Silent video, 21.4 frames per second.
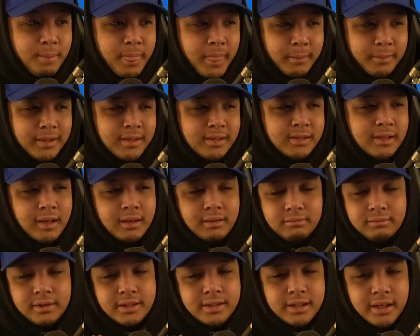I mean, he's got
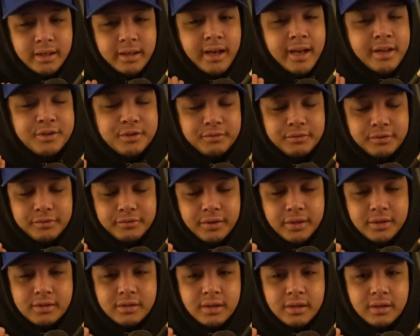cancer, for
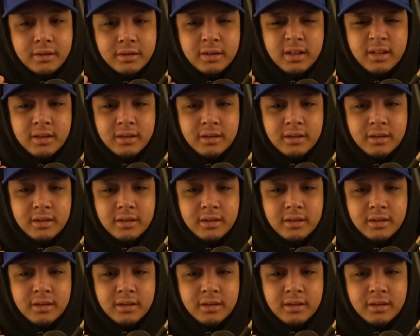fuck's sake.